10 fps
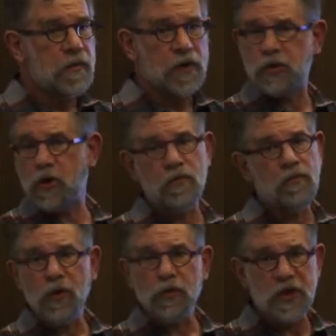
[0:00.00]
But you don't
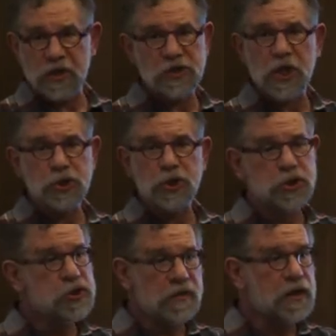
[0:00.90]
build the
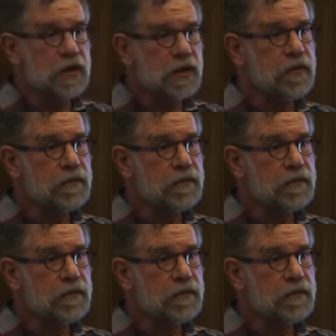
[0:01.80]
extensions immediately.